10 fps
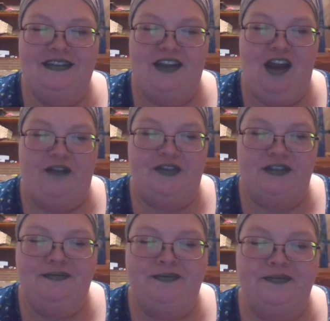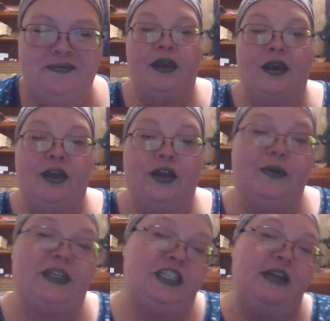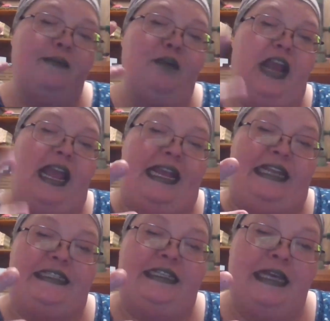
novel. Question number eight